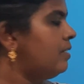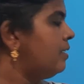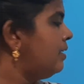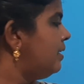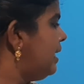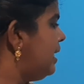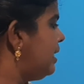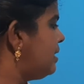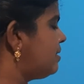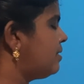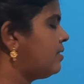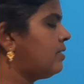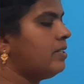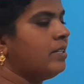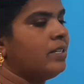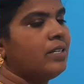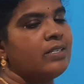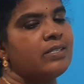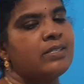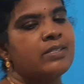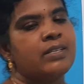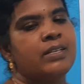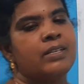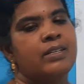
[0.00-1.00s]
Next
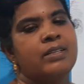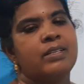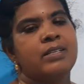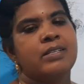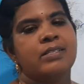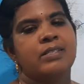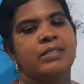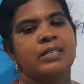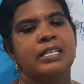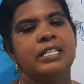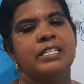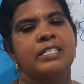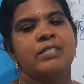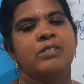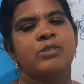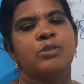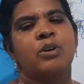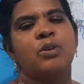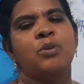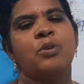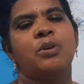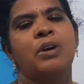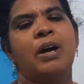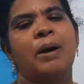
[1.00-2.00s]
is it is
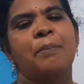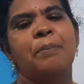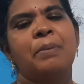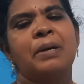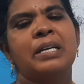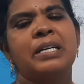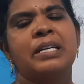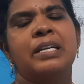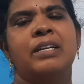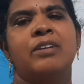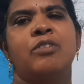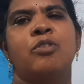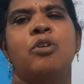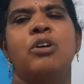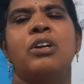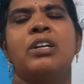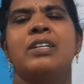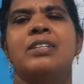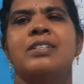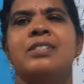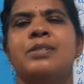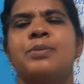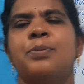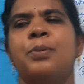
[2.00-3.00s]
so abundant or
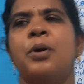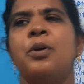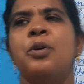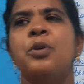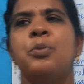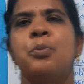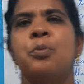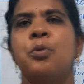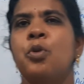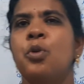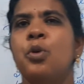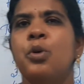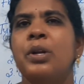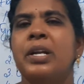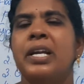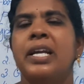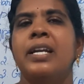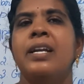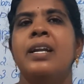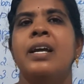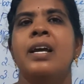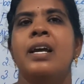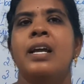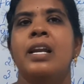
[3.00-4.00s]
it is found more
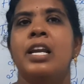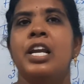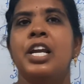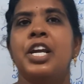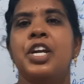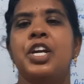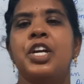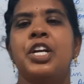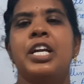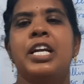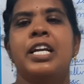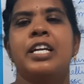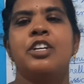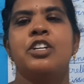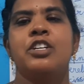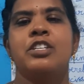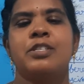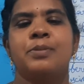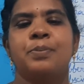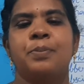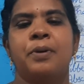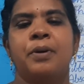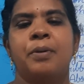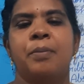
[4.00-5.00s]
in liquid
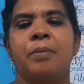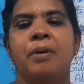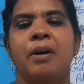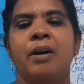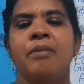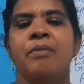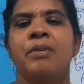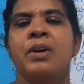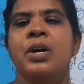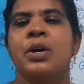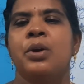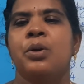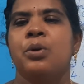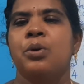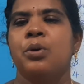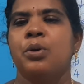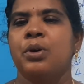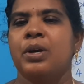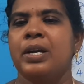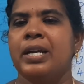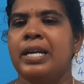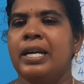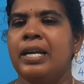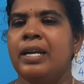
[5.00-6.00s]
endosperm of
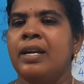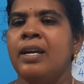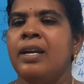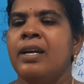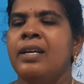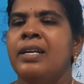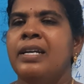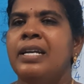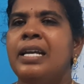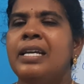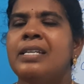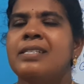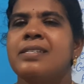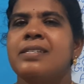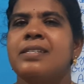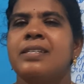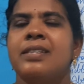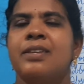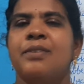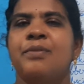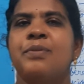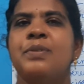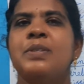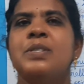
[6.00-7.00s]
coconut. Next,
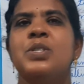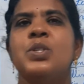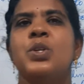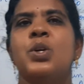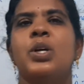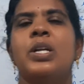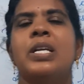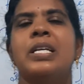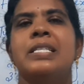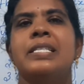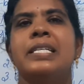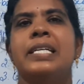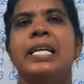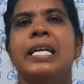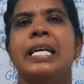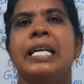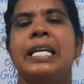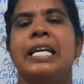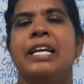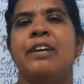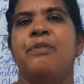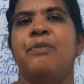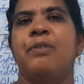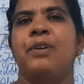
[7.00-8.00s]
the physiological
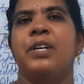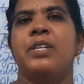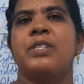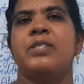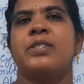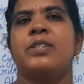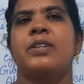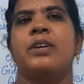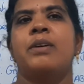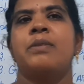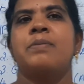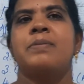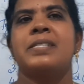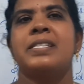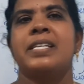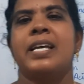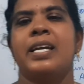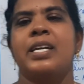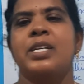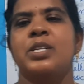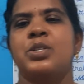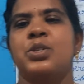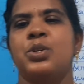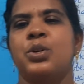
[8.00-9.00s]
effects of
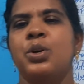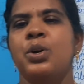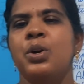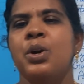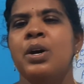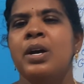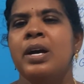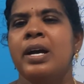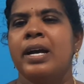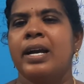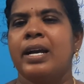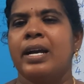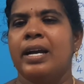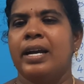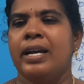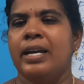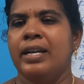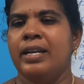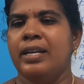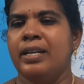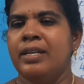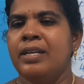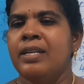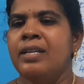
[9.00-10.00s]

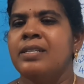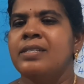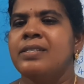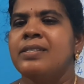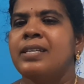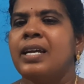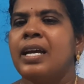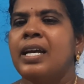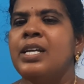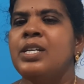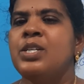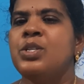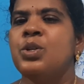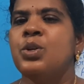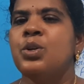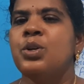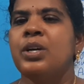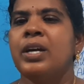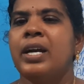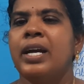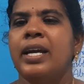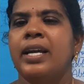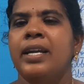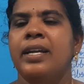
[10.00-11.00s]
cytokinin.
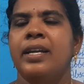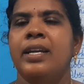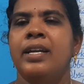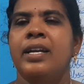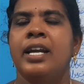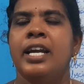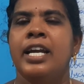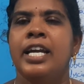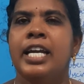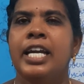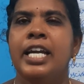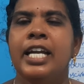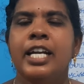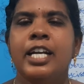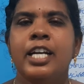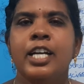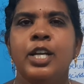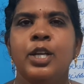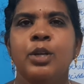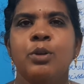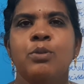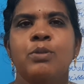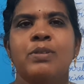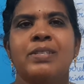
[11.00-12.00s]
Cytokinin
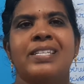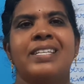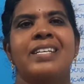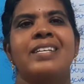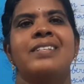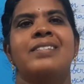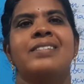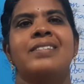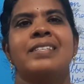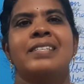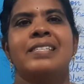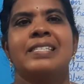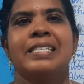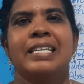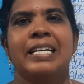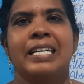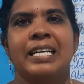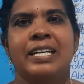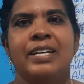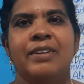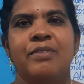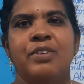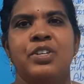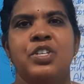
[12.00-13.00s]
induces
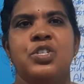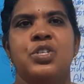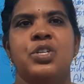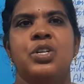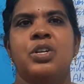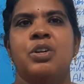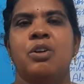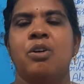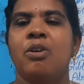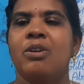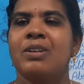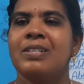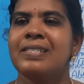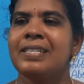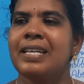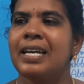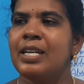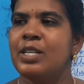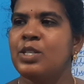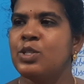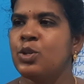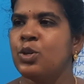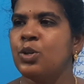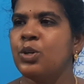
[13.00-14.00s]
cell division, or
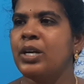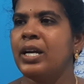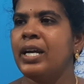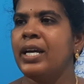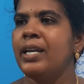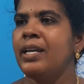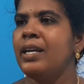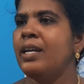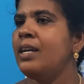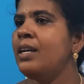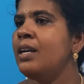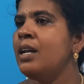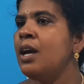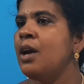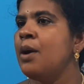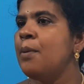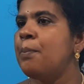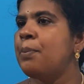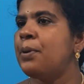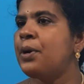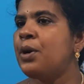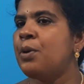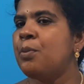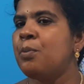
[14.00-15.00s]

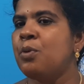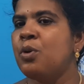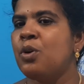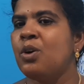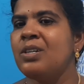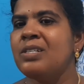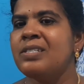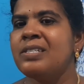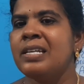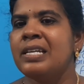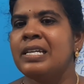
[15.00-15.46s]
cytokinin promotes